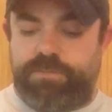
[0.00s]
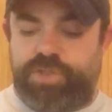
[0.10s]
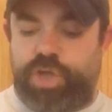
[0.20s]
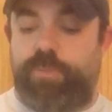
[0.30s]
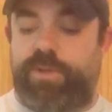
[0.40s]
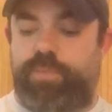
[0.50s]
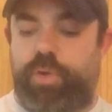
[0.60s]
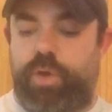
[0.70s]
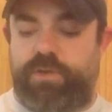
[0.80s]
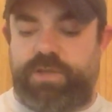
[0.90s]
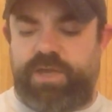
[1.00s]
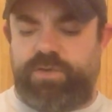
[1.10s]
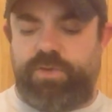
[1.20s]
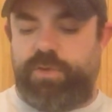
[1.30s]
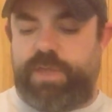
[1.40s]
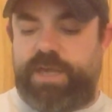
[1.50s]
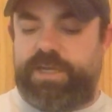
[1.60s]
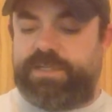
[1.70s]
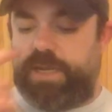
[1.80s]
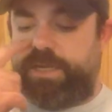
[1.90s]
German Peralta, I don't know who that
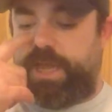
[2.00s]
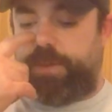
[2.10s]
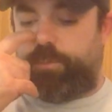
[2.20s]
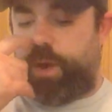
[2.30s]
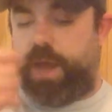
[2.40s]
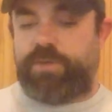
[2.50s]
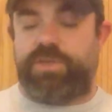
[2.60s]
is, and Dan Brown.